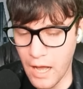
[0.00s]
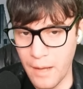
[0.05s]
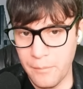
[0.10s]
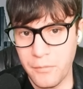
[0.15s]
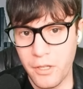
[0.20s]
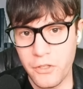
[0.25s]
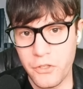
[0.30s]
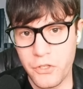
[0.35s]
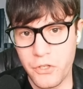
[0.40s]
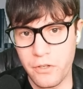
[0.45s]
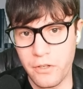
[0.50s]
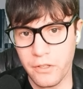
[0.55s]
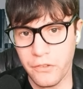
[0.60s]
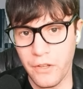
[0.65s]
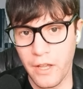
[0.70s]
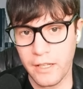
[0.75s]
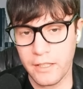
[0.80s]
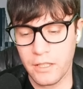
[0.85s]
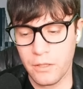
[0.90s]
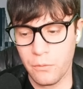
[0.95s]
I'm not sure
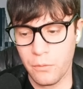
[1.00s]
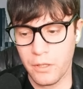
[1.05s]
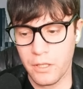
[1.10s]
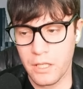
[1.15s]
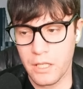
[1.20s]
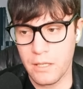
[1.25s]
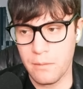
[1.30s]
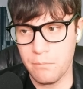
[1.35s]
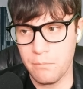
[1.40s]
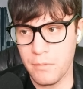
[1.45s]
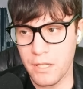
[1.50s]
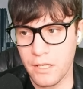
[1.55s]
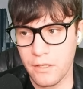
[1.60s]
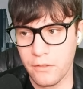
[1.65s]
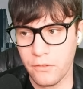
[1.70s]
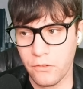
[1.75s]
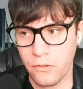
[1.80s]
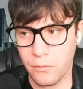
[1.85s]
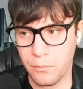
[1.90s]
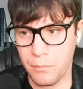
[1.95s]
exactly what he
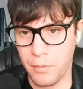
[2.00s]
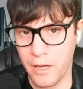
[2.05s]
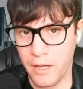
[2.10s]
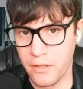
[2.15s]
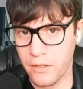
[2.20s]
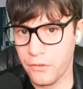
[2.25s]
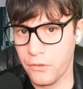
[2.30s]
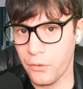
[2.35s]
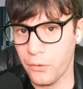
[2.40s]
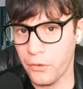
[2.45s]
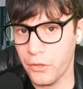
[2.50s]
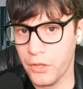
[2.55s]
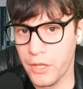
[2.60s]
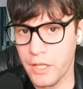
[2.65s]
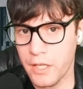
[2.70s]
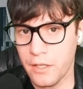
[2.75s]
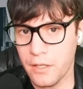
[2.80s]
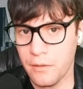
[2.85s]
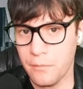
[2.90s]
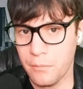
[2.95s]
means by this whole
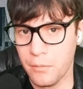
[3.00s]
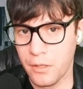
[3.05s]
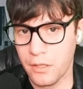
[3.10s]
thing,